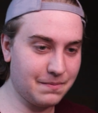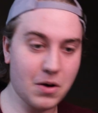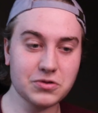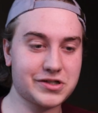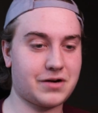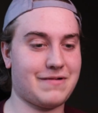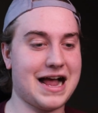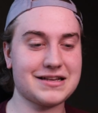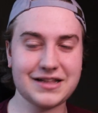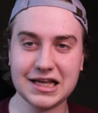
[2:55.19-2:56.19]
most
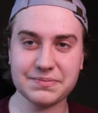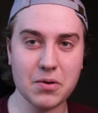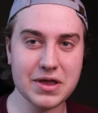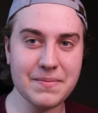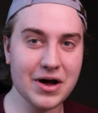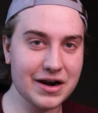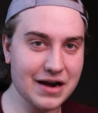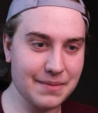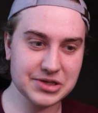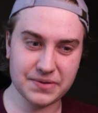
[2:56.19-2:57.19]
terrestrialized Pokemon
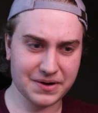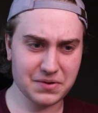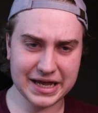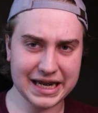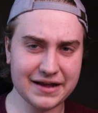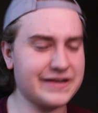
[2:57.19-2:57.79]
I'm assuming we're getting,